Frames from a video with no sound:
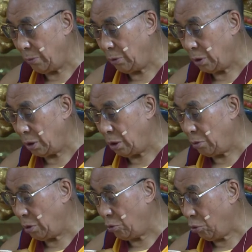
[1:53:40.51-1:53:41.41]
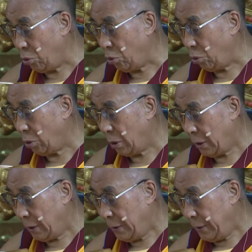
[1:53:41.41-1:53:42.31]
The objects for the skillful are
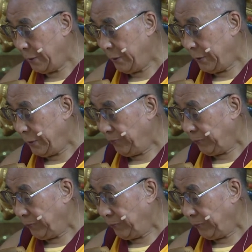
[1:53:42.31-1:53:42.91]
also 5 in number.